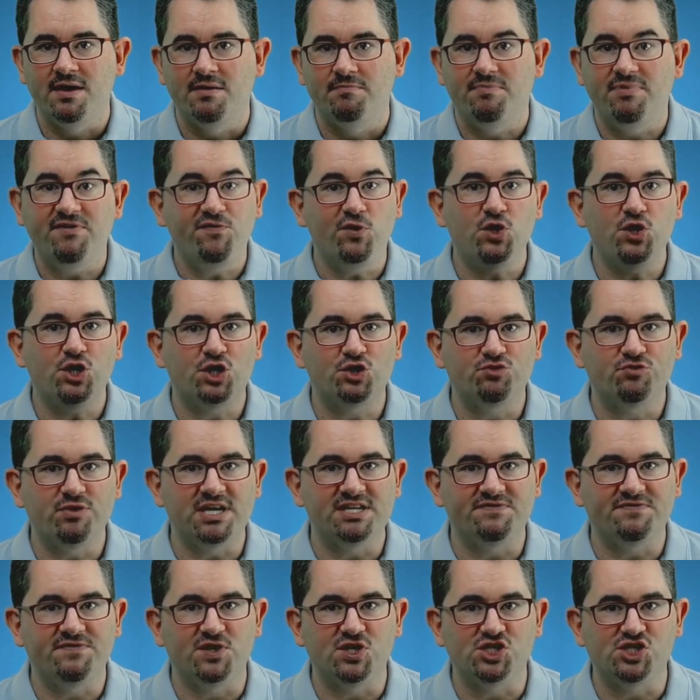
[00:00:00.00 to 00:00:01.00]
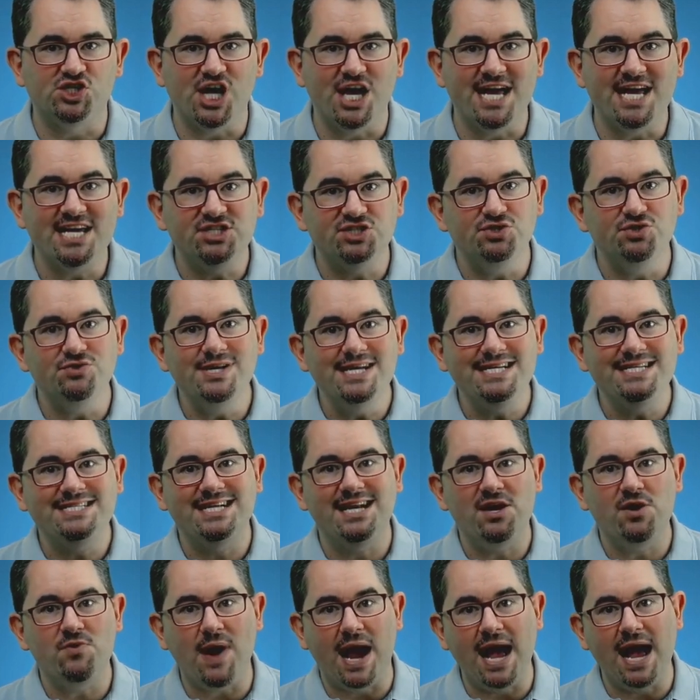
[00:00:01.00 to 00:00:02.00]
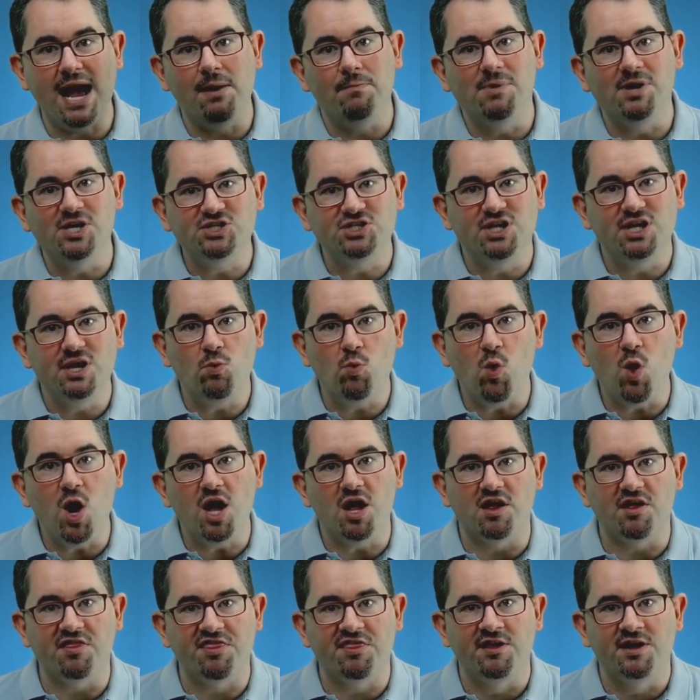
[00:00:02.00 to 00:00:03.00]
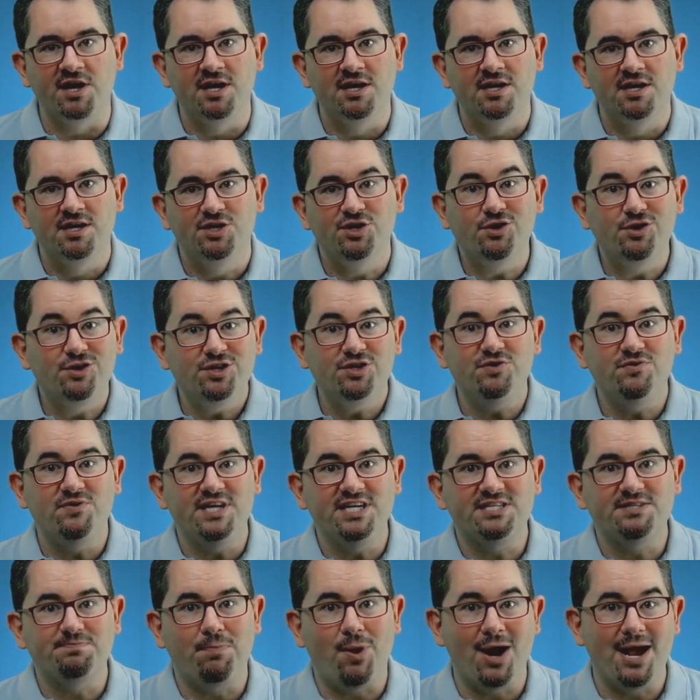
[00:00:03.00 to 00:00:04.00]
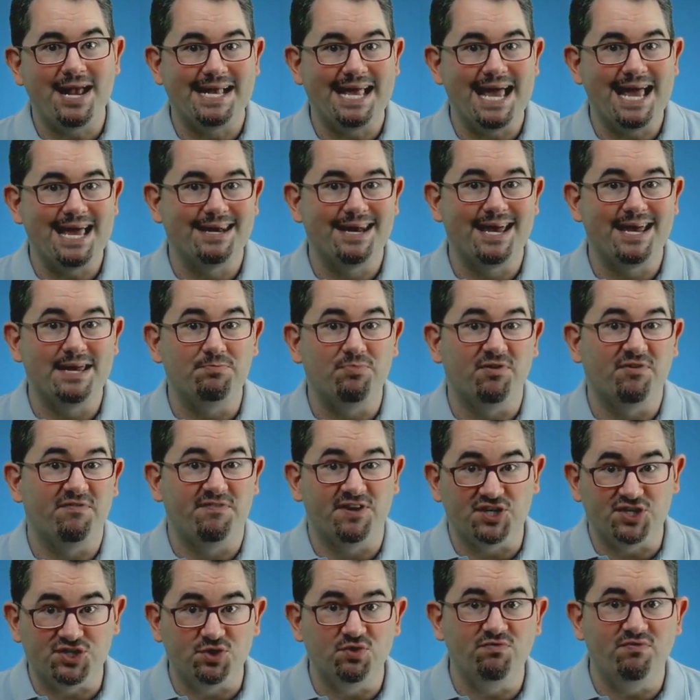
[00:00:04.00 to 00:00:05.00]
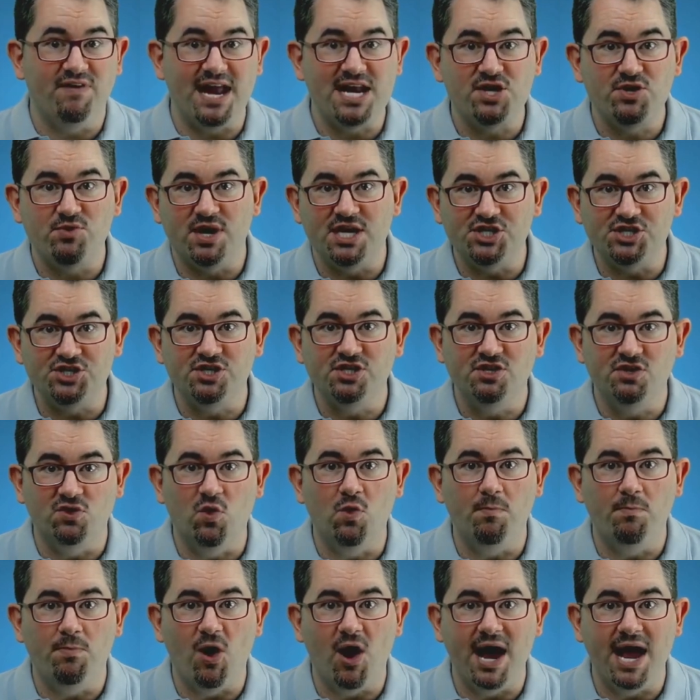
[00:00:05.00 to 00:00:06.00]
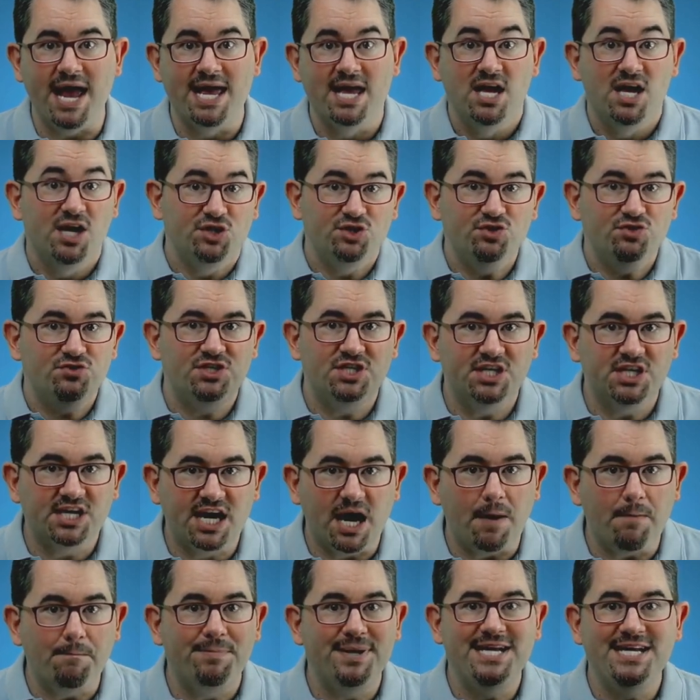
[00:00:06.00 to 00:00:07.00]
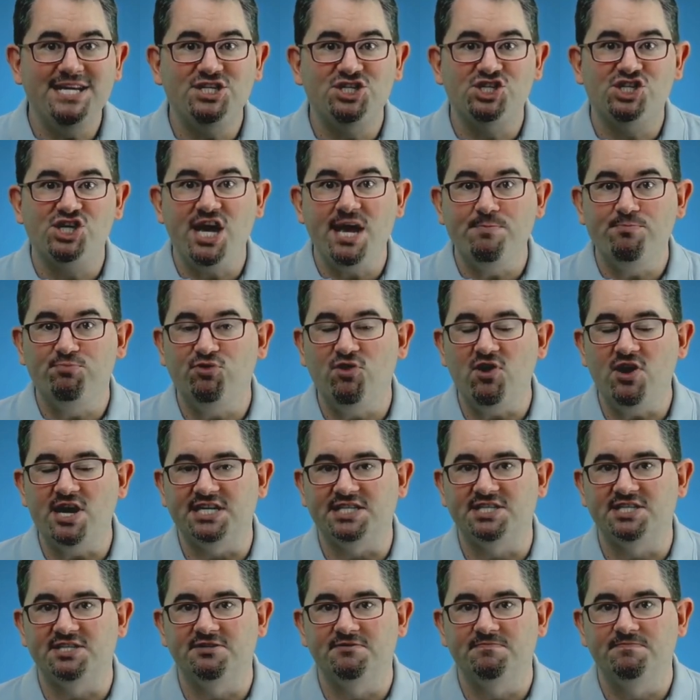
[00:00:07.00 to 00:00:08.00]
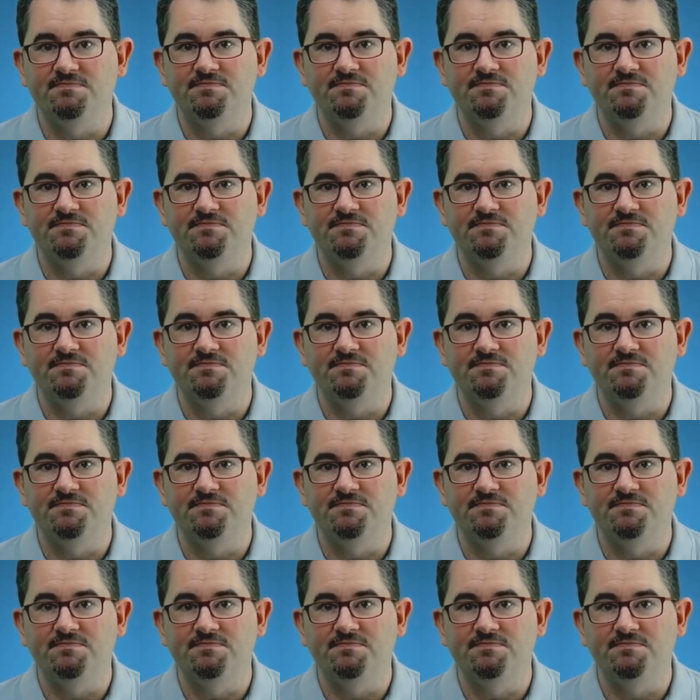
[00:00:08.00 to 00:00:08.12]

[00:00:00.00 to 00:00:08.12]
Before you can transfer shares, you need to know how much they're worth. You can do this by getting a professional valuation or by using the company's share price.